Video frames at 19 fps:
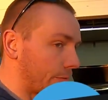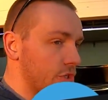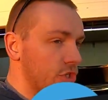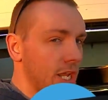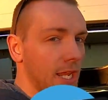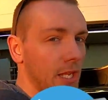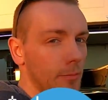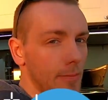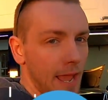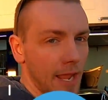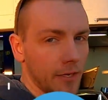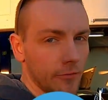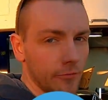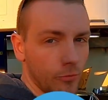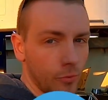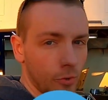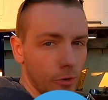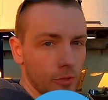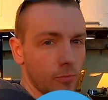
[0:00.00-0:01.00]
shaking back and
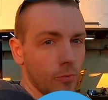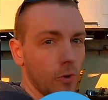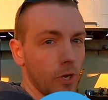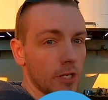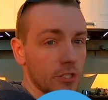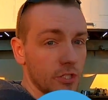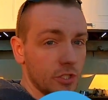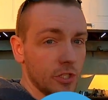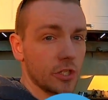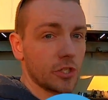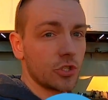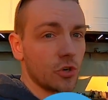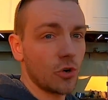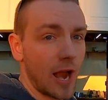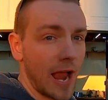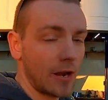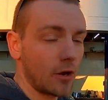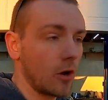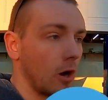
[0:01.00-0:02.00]
forth was just
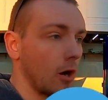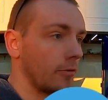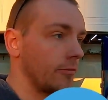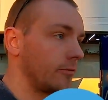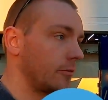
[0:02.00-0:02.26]
track off.